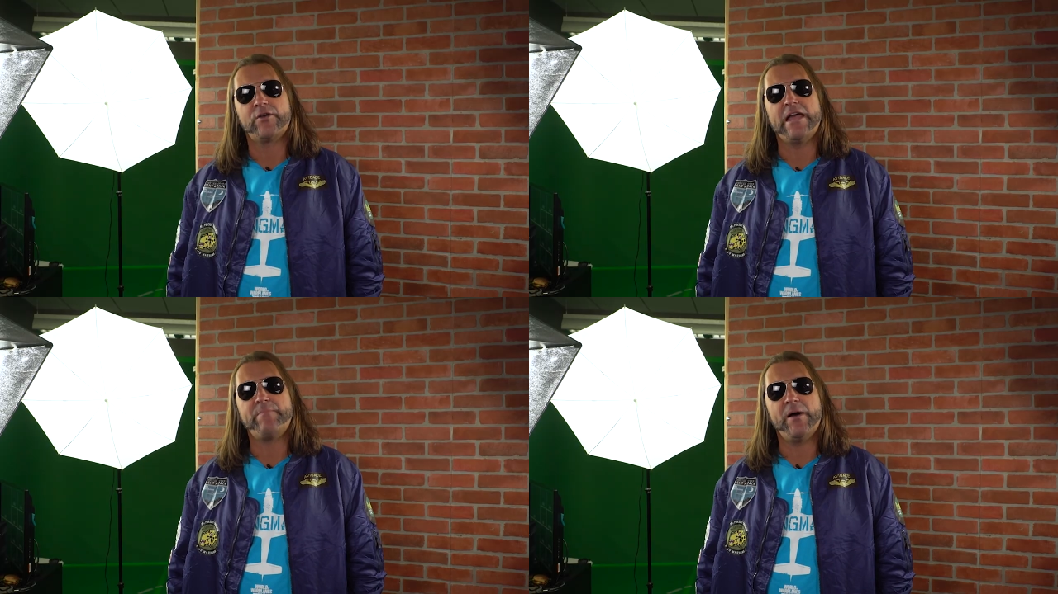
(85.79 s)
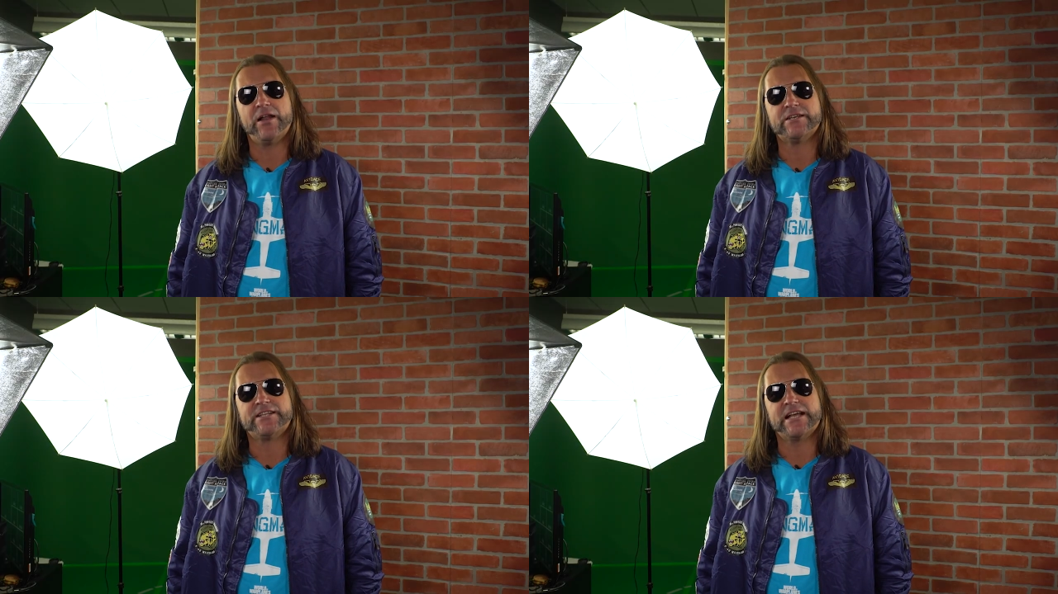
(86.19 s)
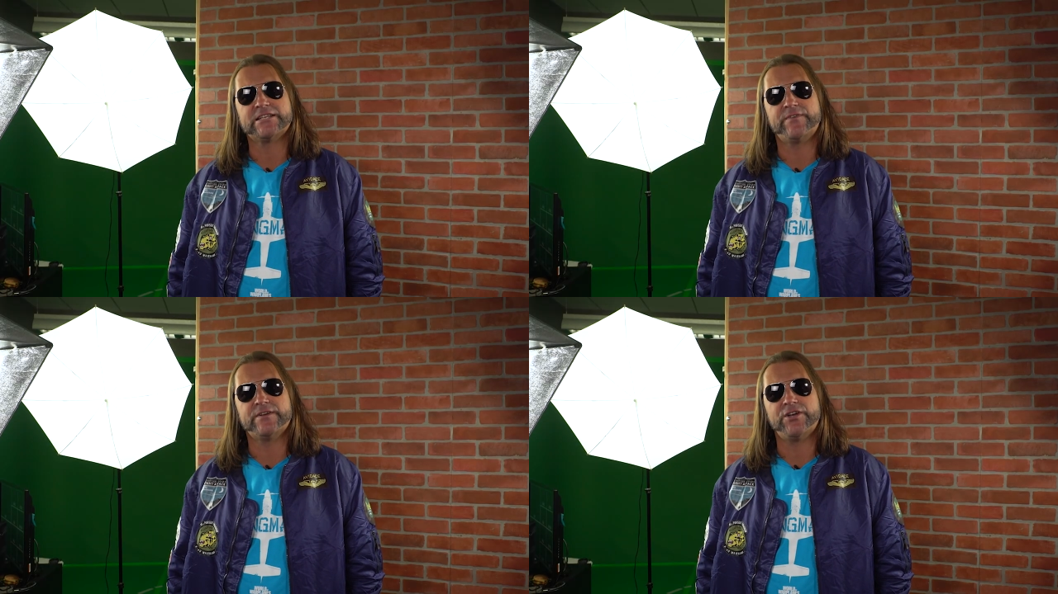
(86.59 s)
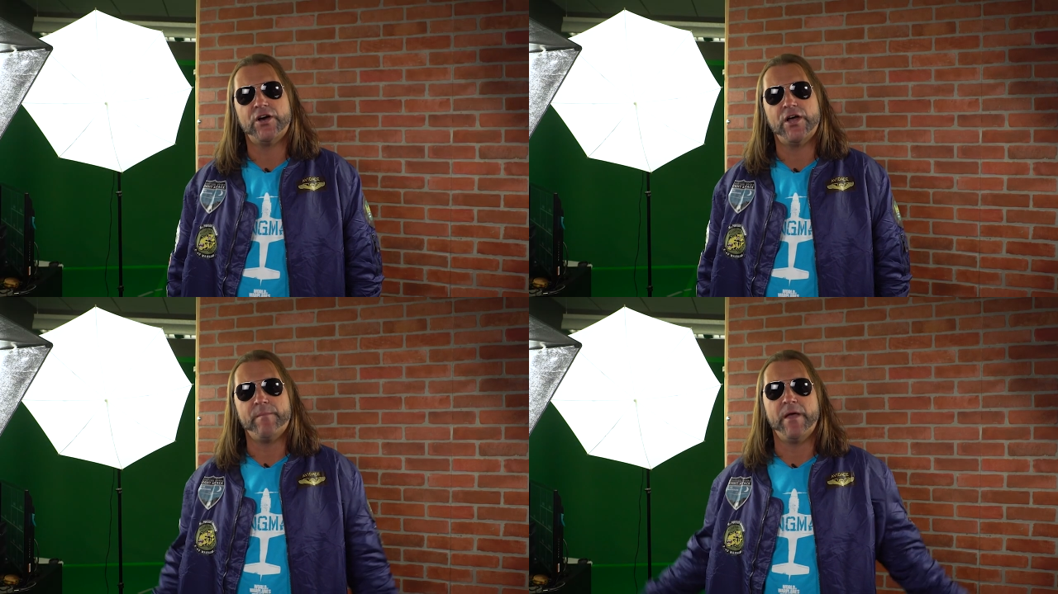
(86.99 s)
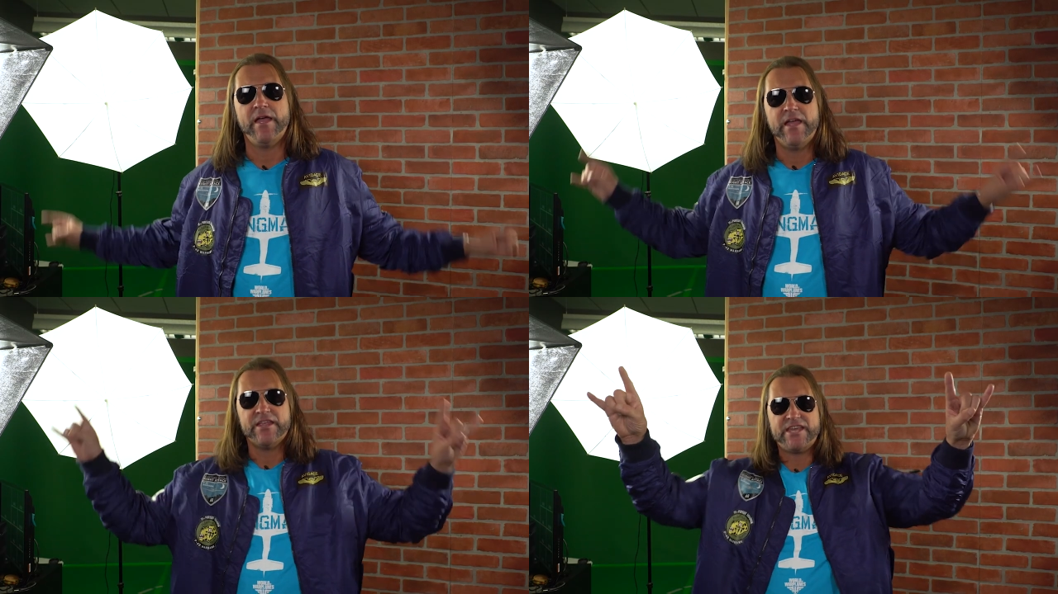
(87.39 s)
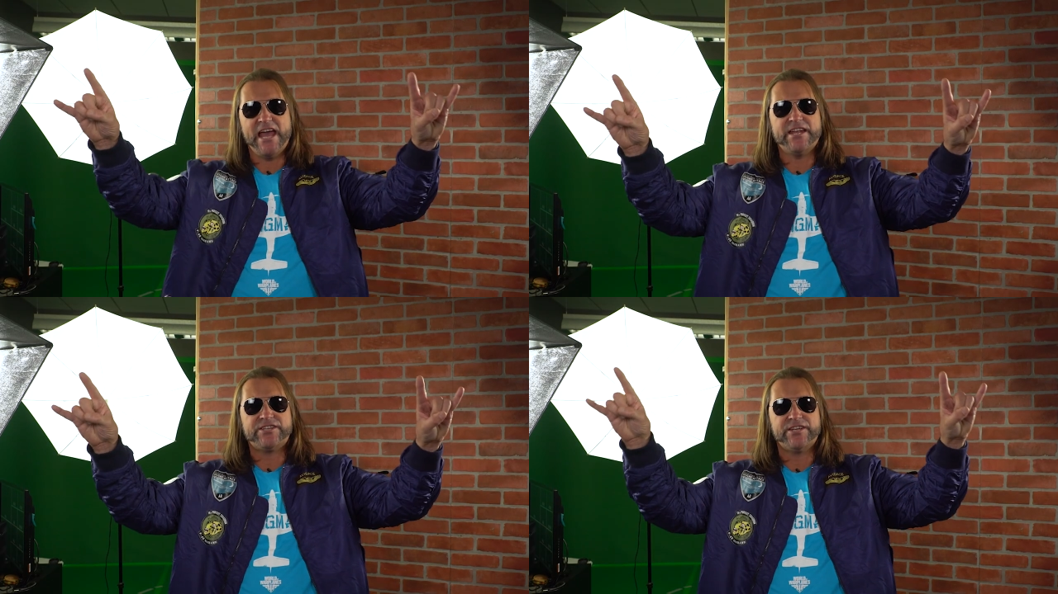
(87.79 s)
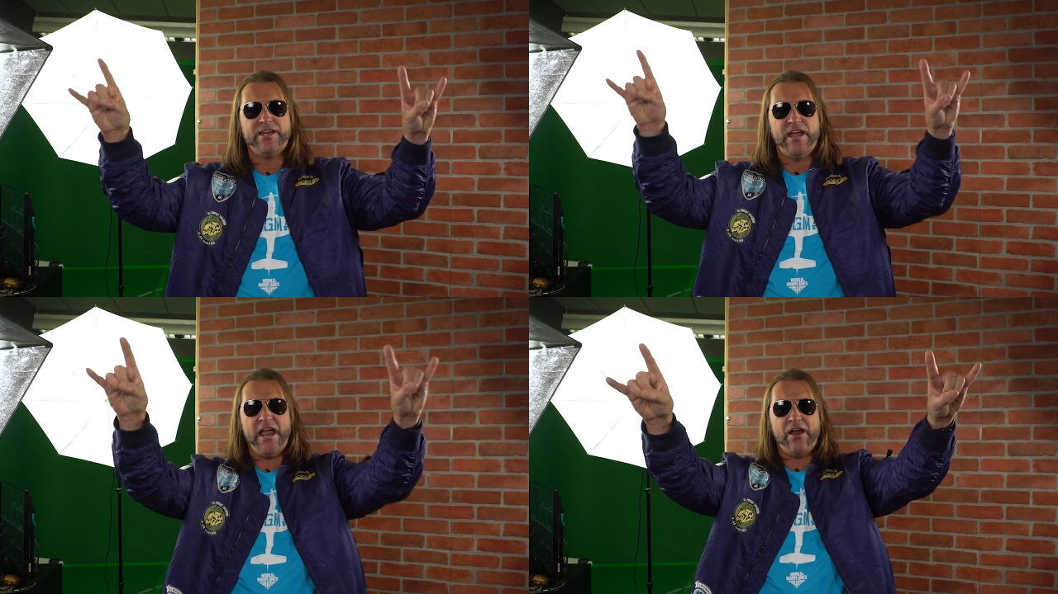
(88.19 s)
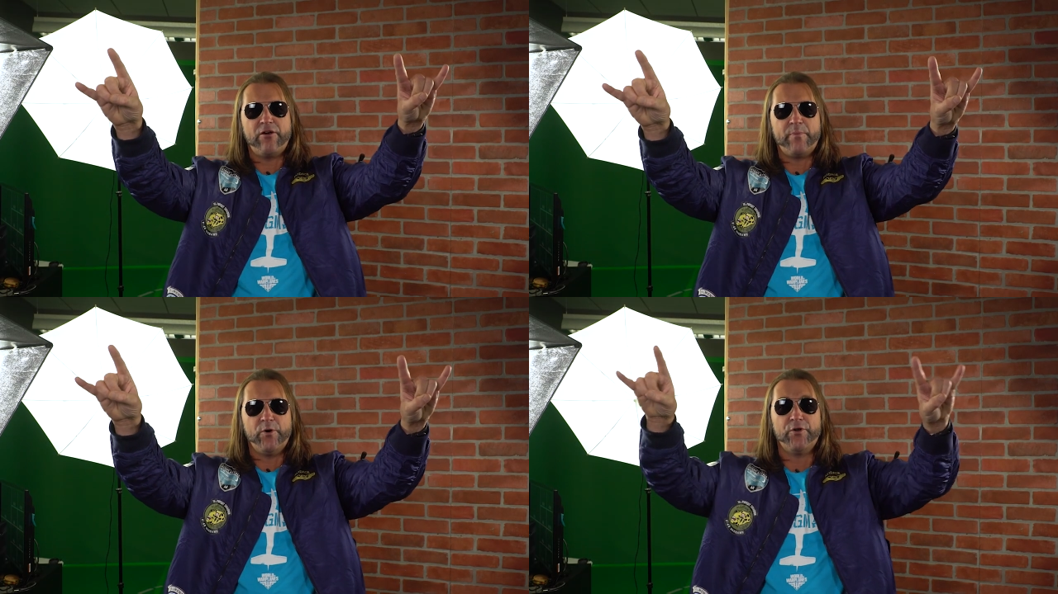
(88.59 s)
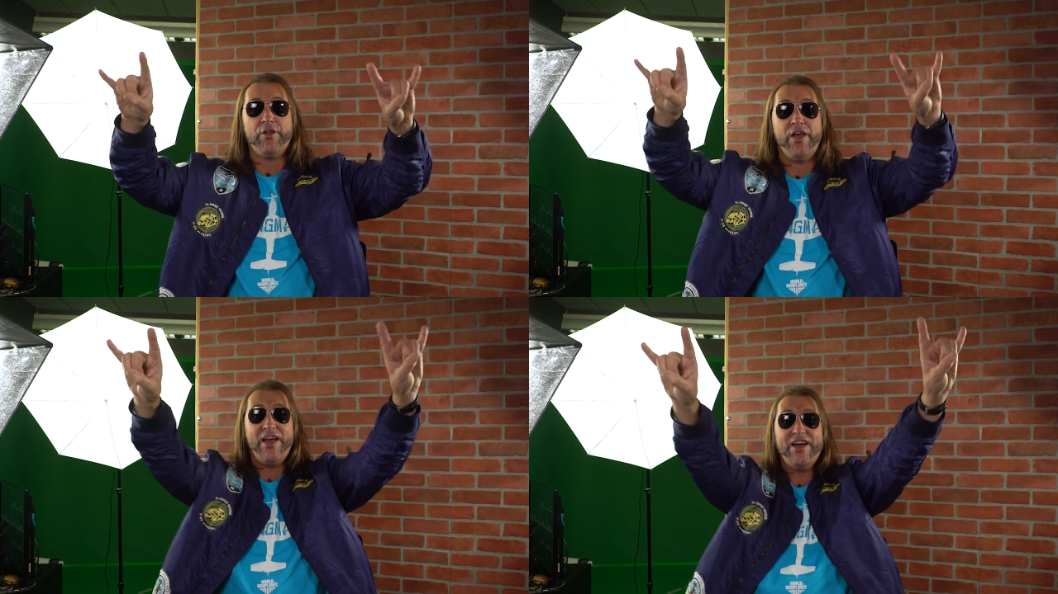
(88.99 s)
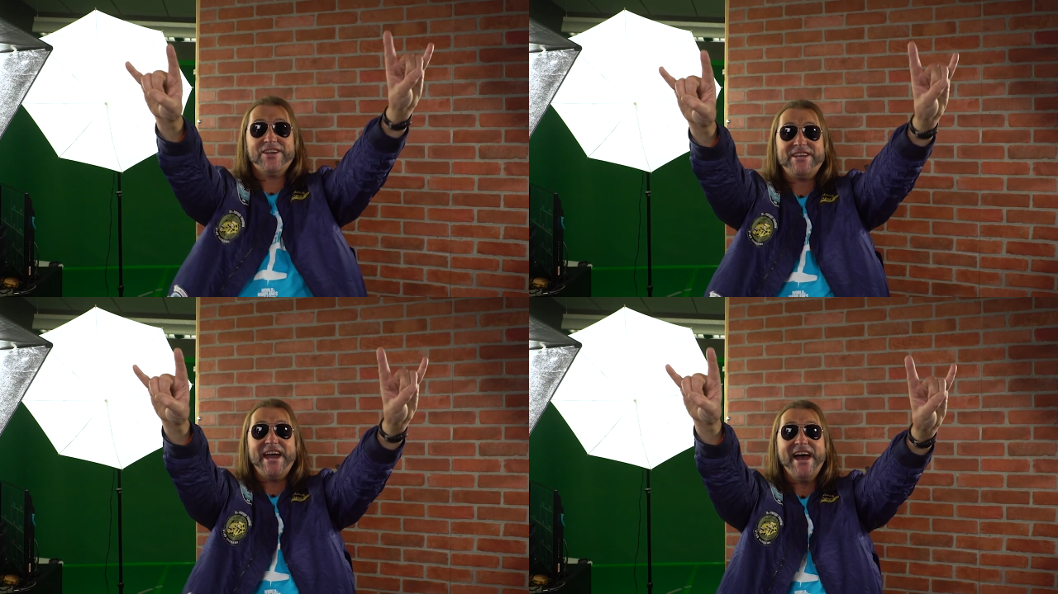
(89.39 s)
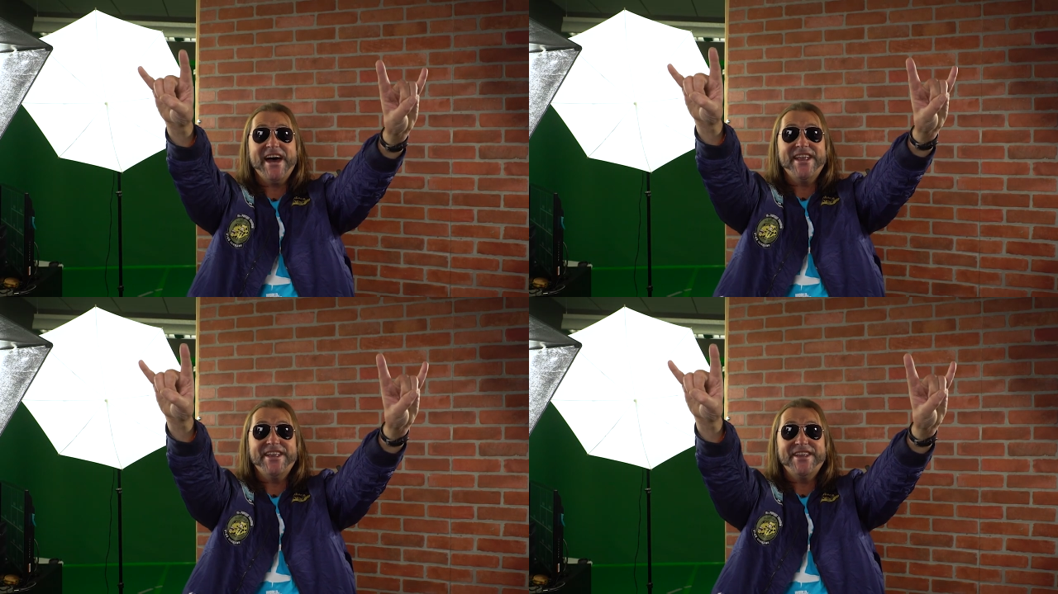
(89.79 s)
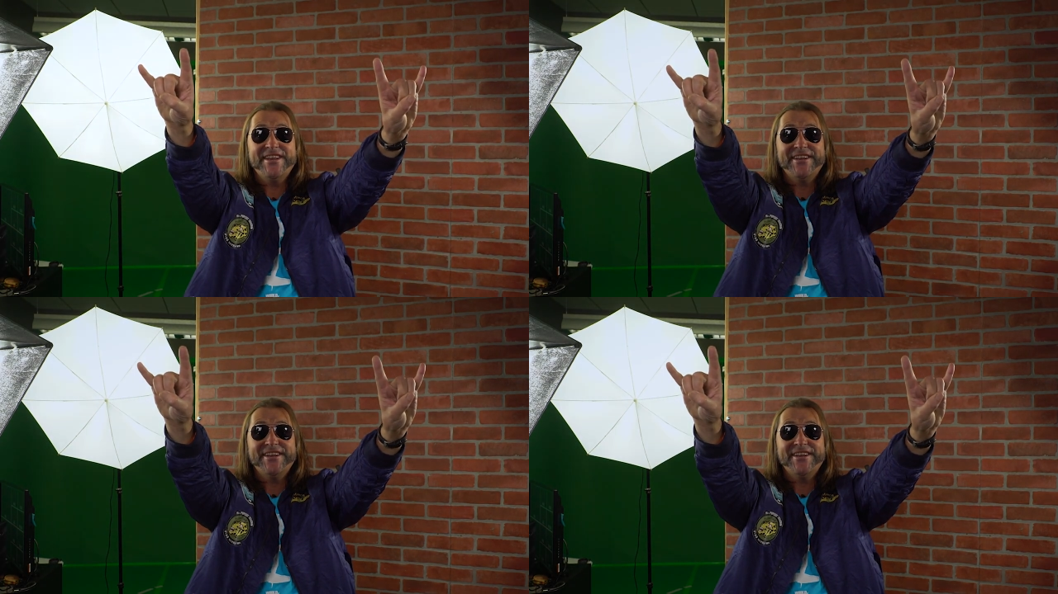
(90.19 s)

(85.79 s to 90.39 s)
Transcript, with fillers: Okay pilots, thanks for your time. Get airborne again.